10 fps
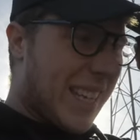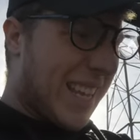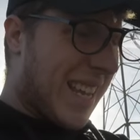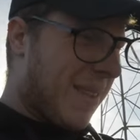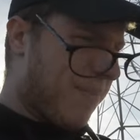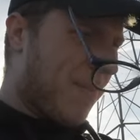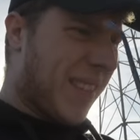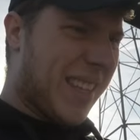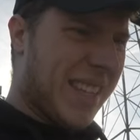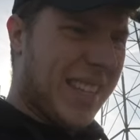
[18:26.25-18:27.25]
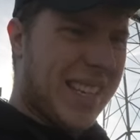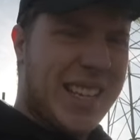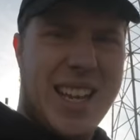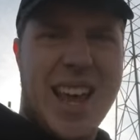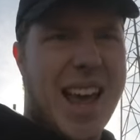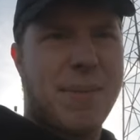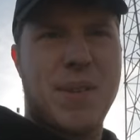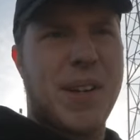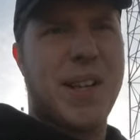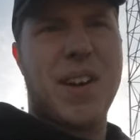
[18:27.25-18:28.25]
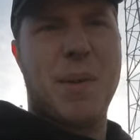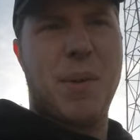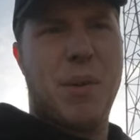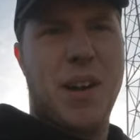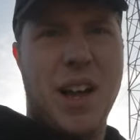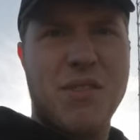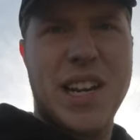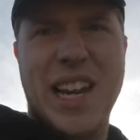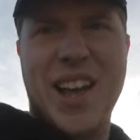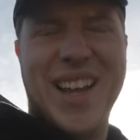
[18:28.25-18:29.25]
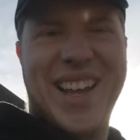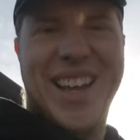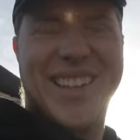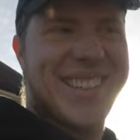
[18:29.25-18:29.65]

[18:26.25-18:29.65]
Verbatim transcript: Um, yeah, absolutely incredible. I really like it.